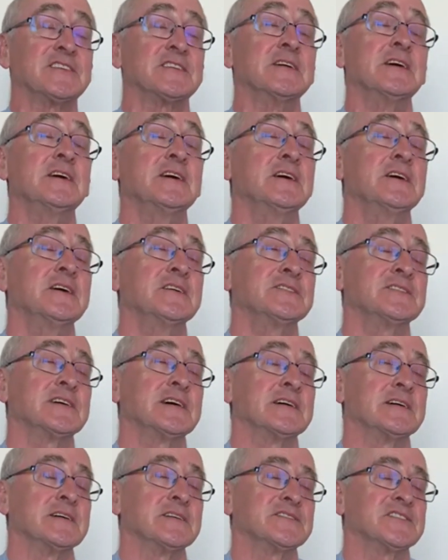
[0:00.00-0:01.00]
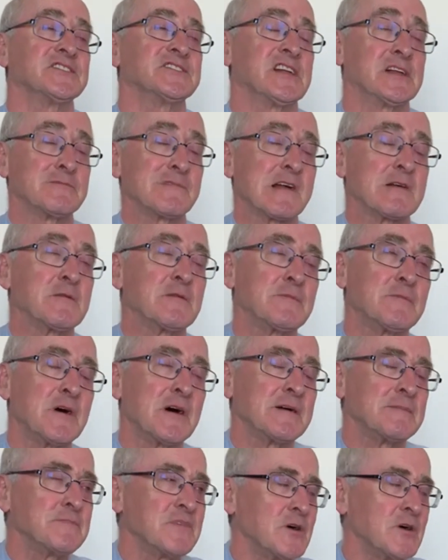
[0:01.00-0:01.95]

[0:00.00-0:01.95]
to celebrate with my